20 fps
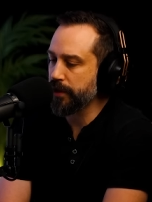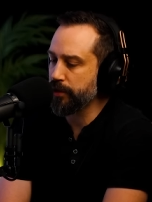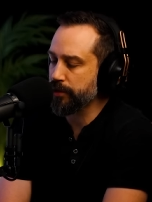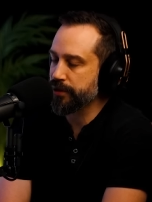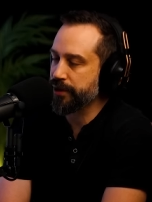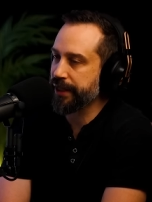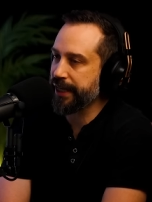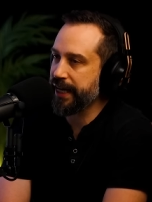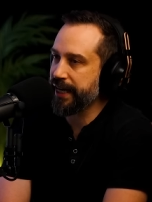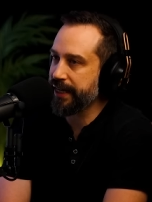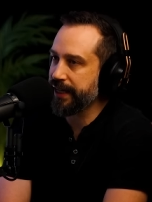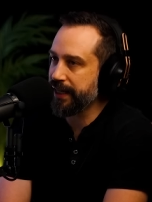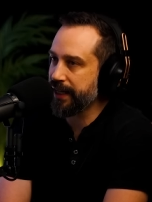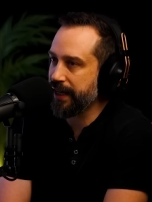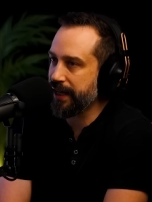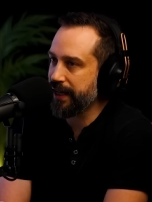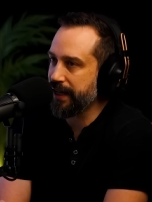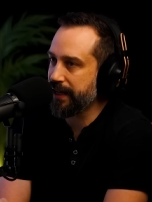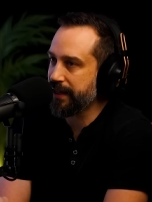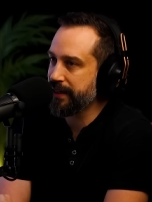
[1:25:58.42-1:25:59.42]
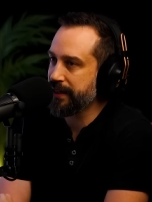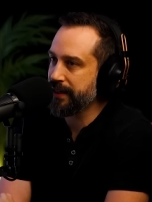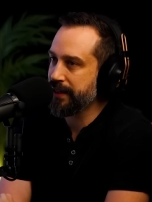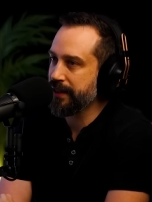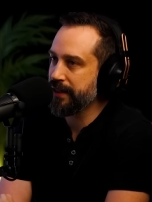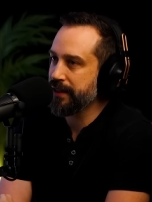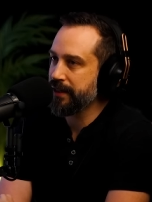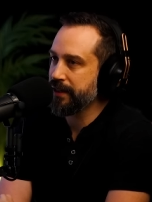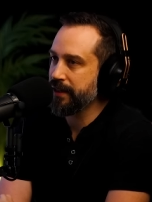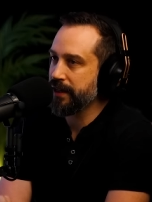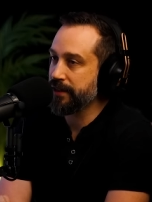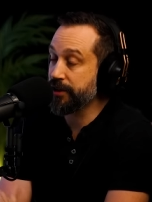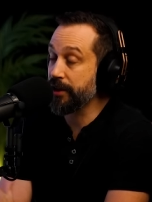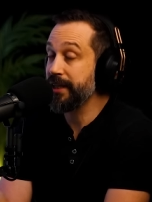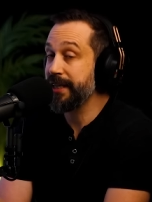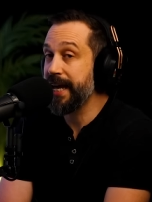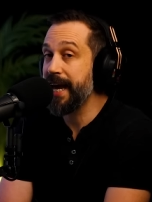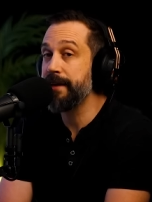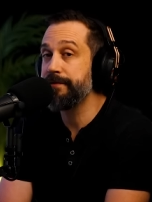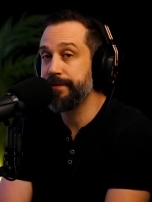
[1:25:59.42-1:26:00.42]
You're also getting uh, a
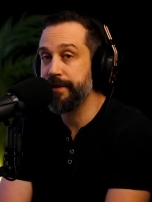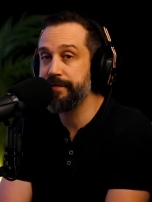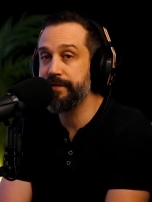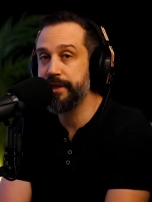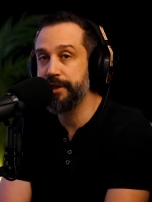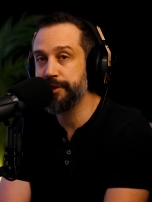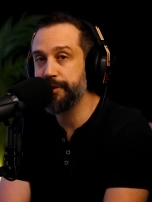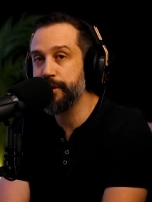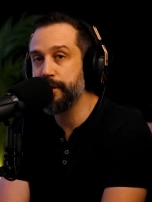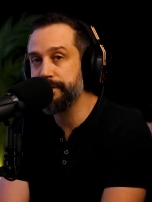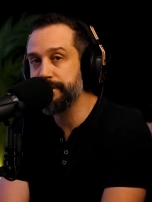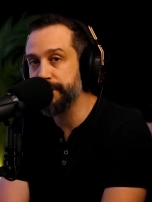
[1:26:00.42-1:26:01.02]
totally ad-free version